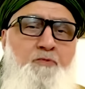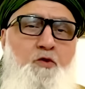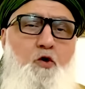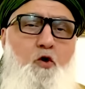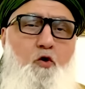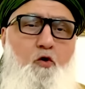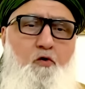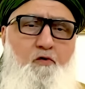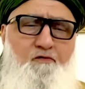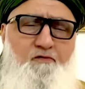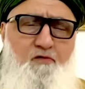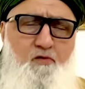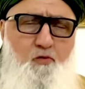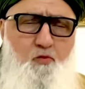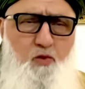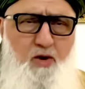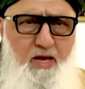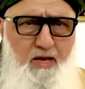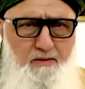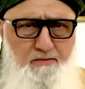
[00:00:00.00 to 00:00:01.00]

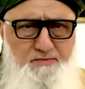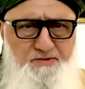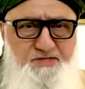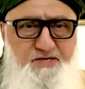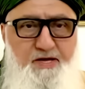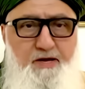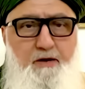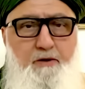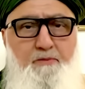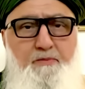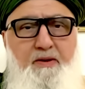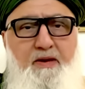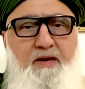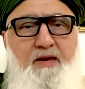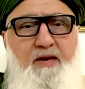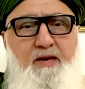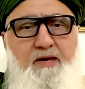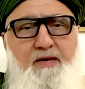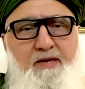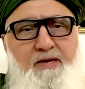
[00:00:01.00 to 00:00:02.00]
overwhelms their
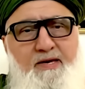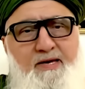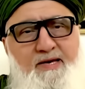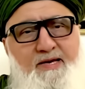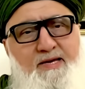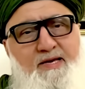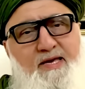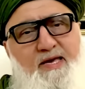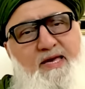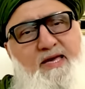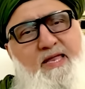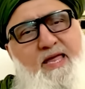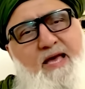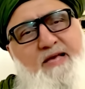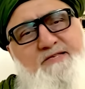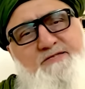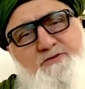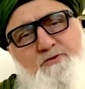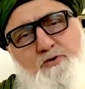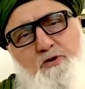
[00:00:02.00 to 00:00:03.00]
being, it
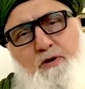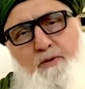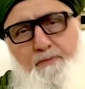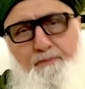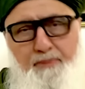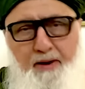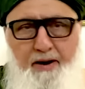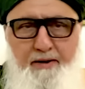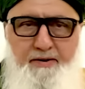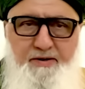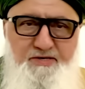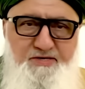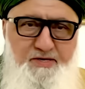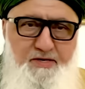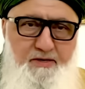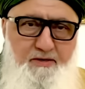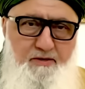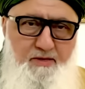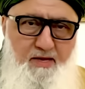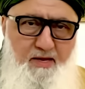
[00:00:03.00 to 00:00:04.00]
has no
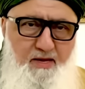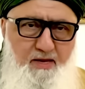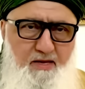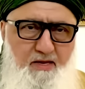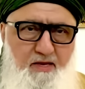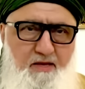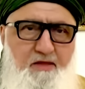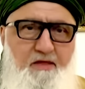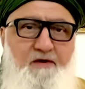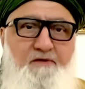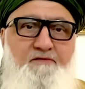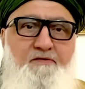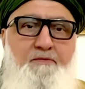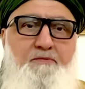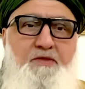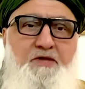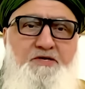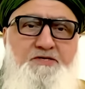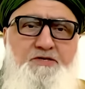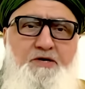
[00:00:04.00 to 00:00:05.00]
comparison to anything from
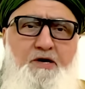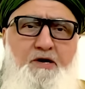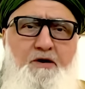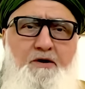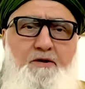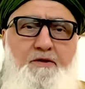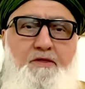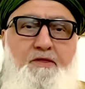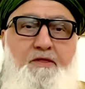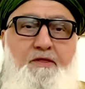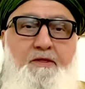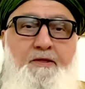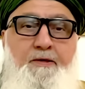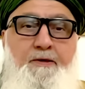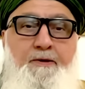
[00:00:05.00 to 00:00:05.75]
this earth.